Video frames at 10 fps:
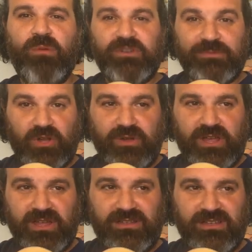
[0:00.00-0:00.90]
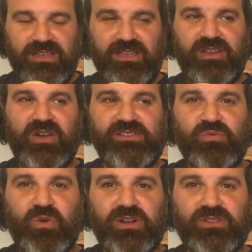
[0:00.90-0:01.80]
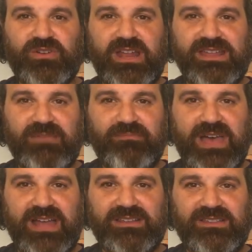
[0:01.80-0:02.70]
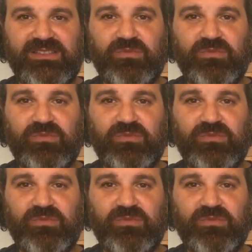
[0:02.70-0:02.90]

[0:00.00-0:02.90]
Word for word: and be like okay, you know. And you want to learn how to get back to this,